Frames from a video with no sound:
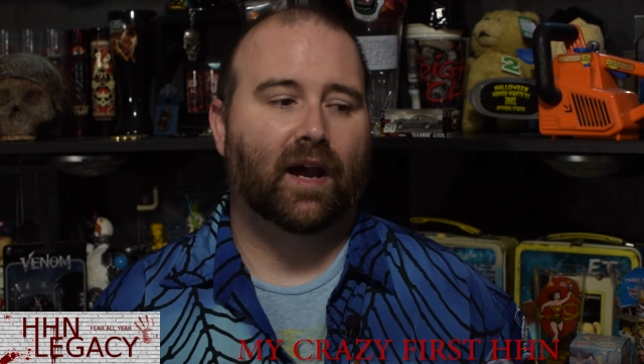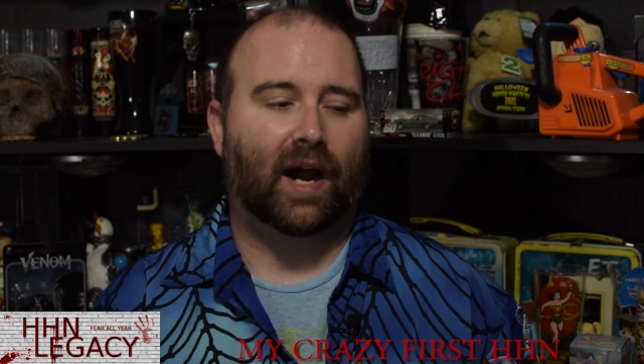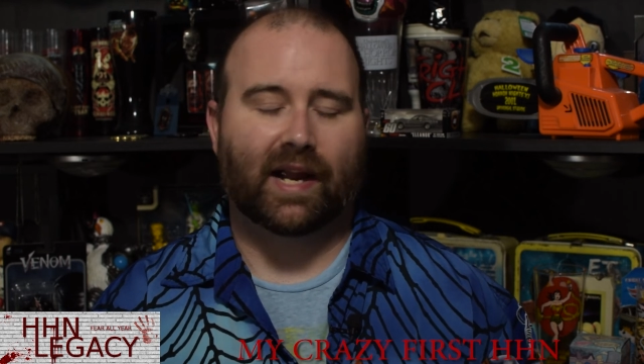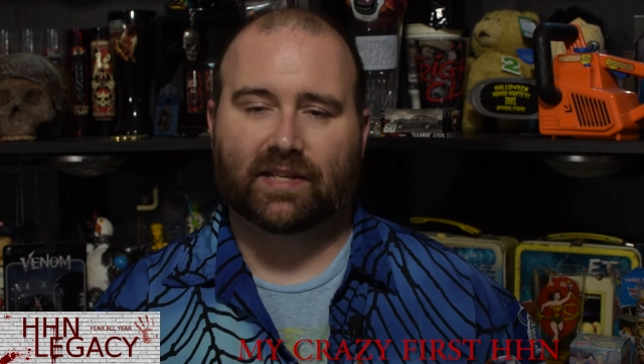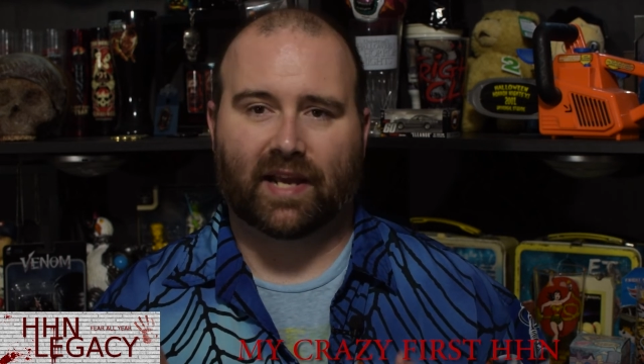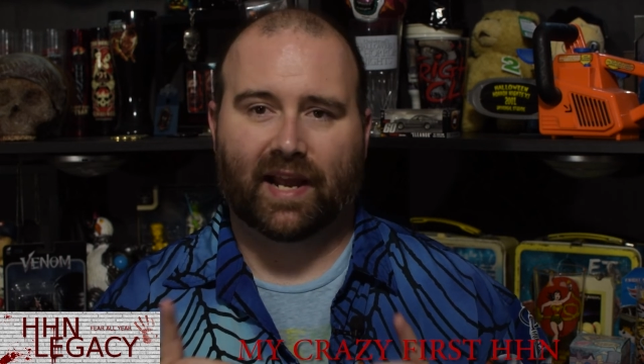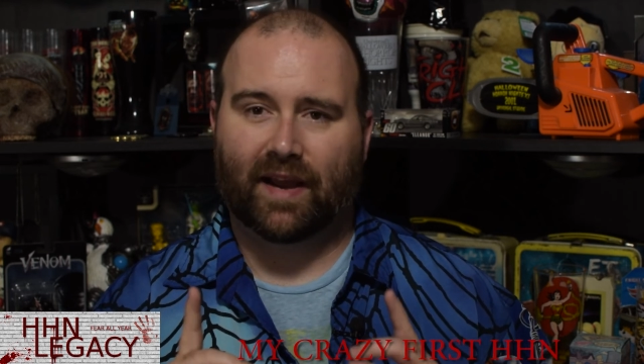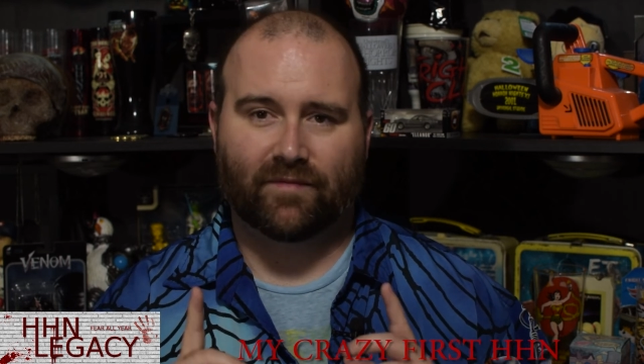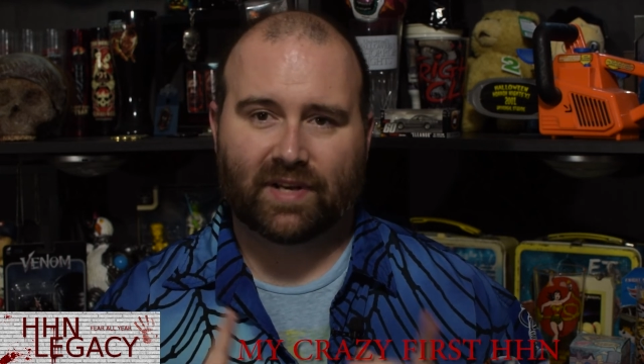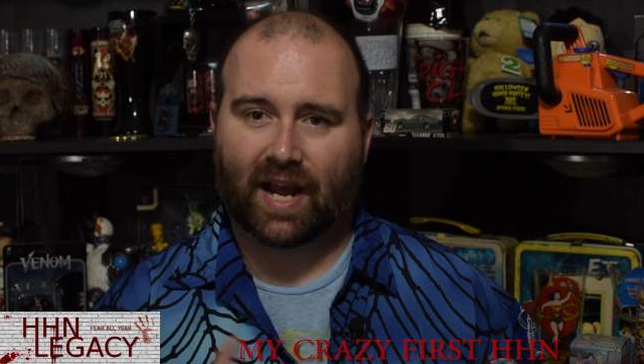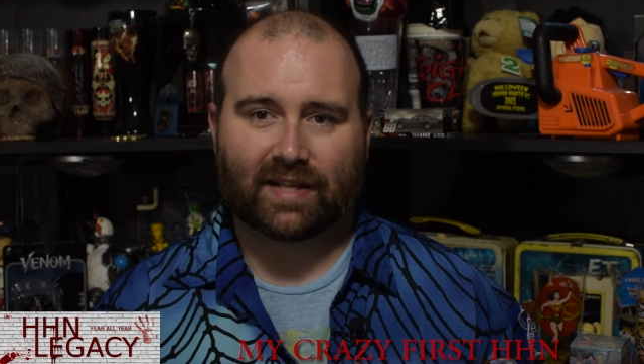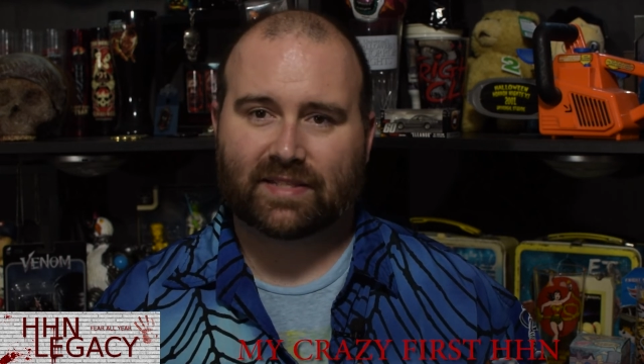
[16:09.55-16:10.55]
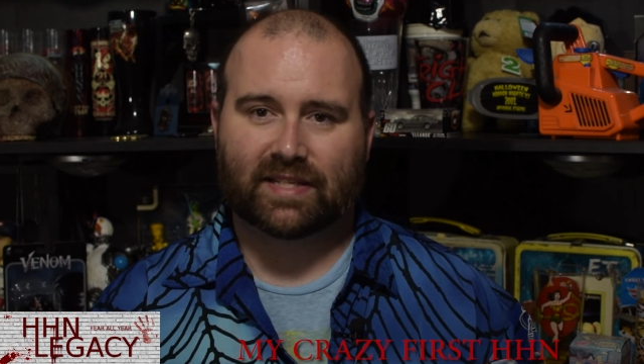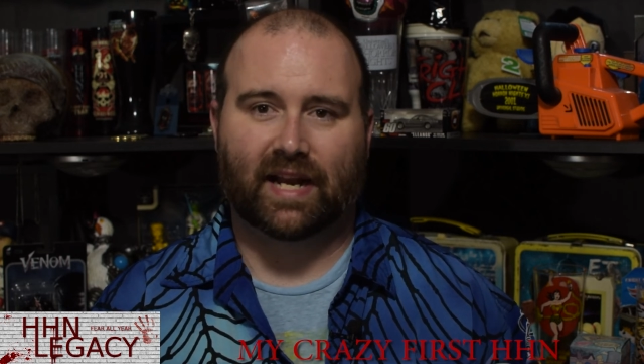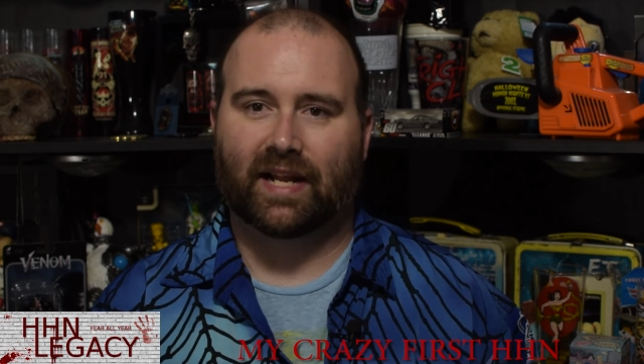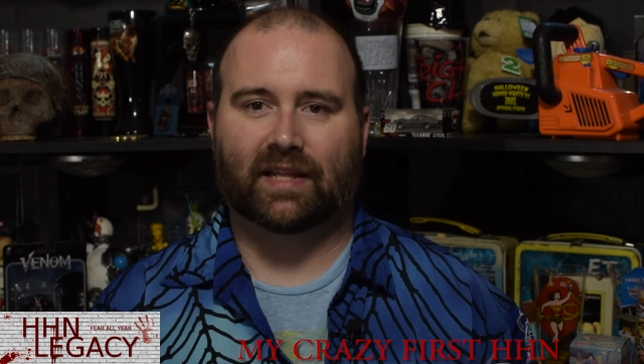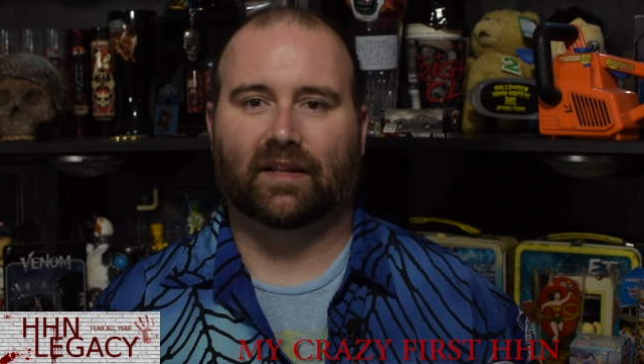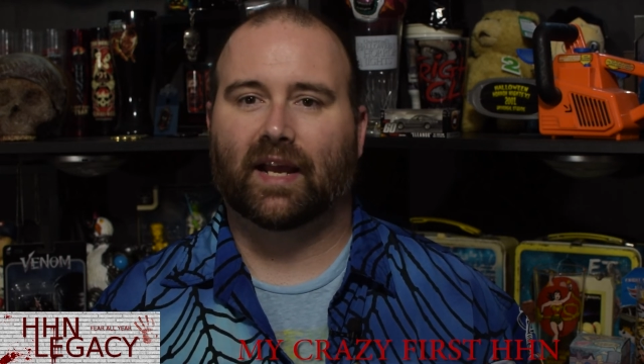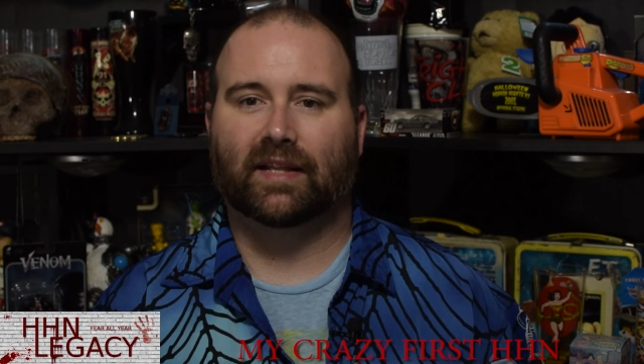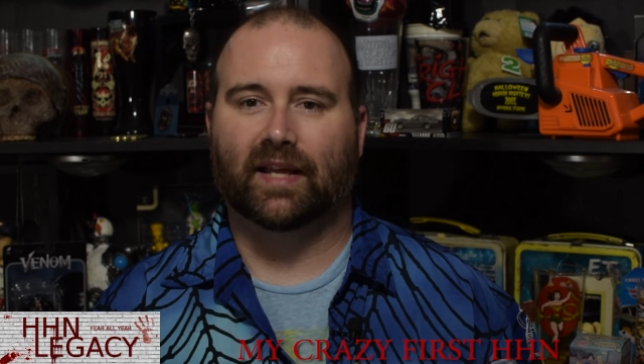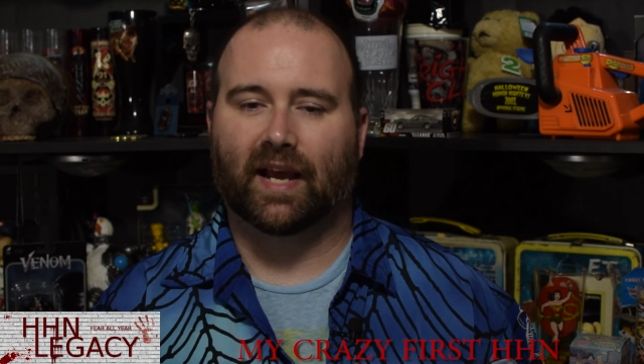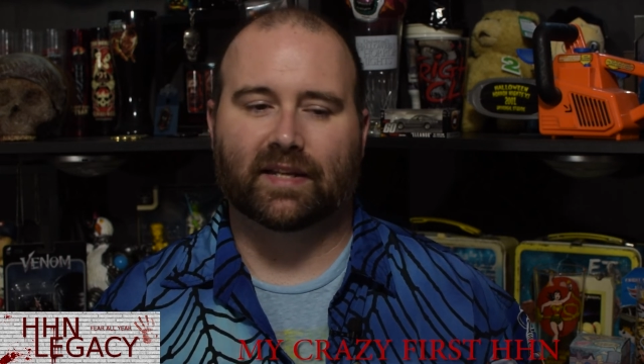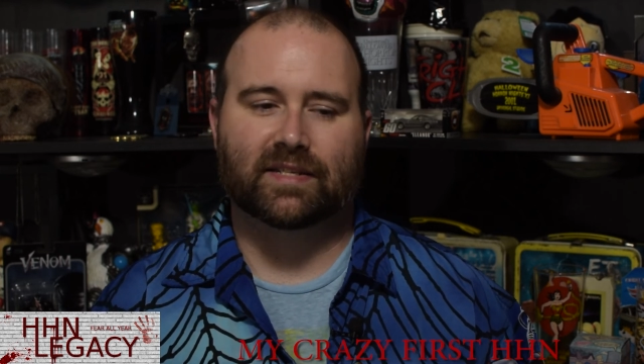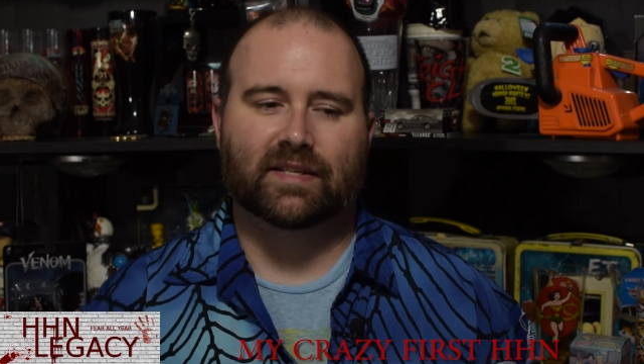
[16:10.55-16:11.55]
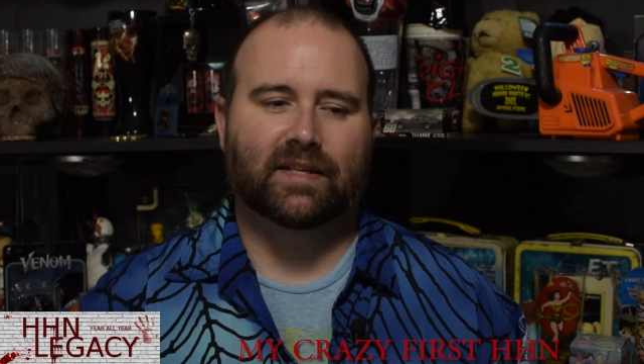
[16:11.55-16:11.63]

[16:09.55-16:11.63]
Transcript: I, I have not seen anything like that